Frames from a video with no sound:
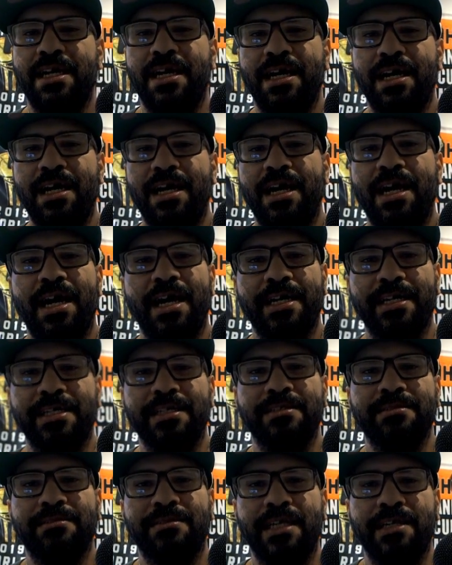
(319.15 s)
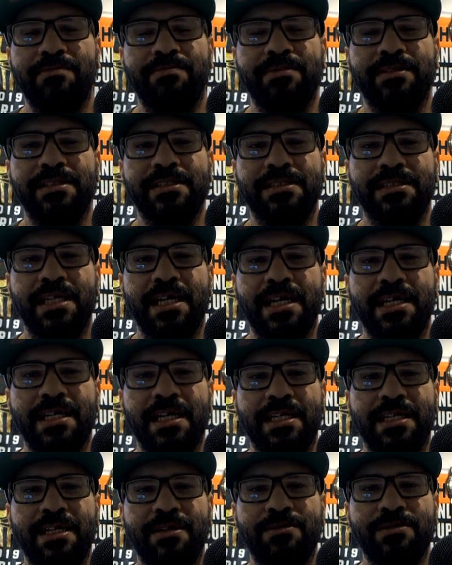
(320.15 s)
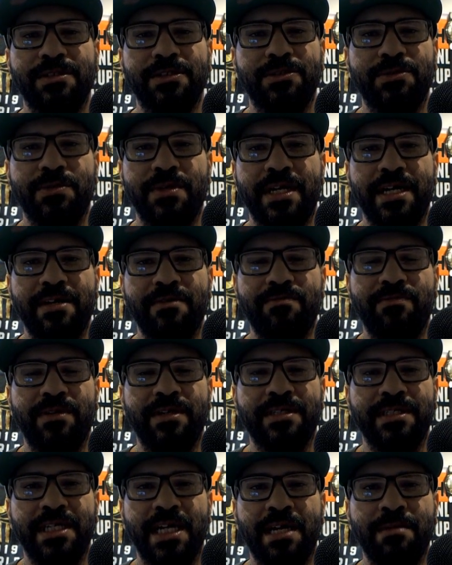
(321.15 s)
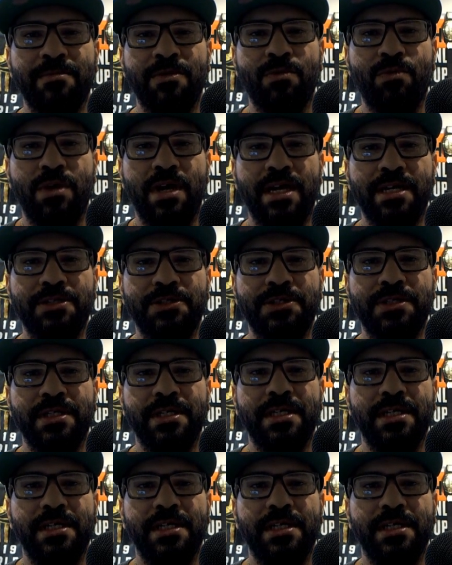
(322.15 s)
I can definitely say that was a great, fun game to watch.